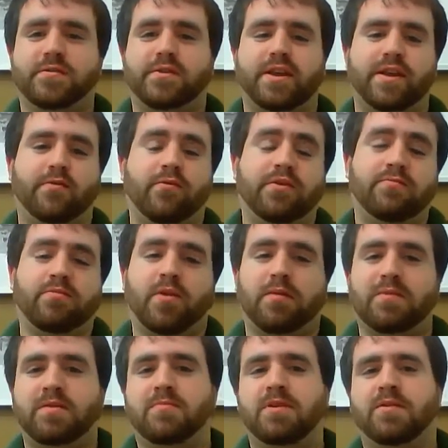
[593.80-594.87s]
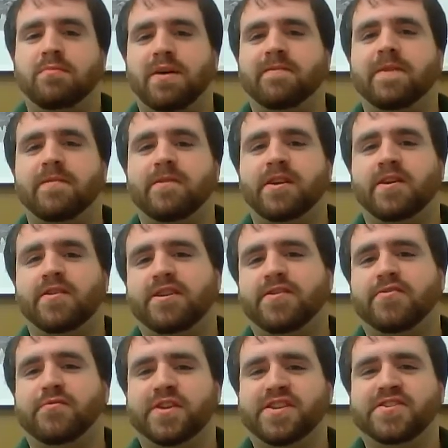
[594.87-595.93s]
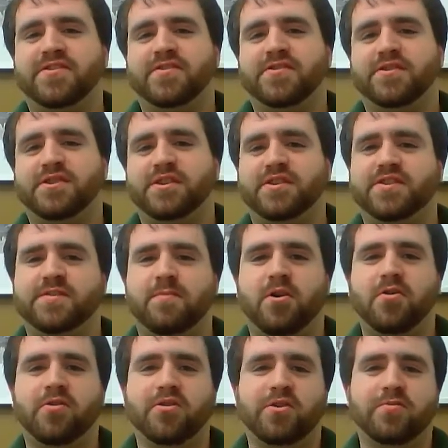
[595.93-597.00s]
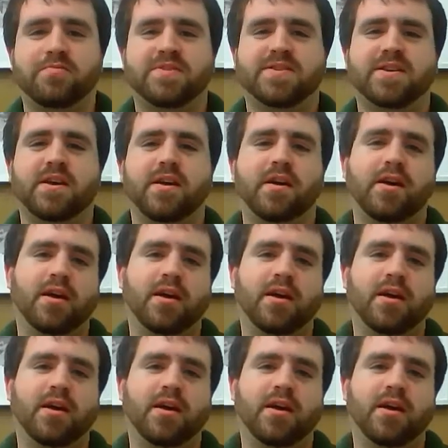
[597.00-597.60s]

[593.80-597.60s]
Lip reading: that would probably be my favorite area to research in small groups,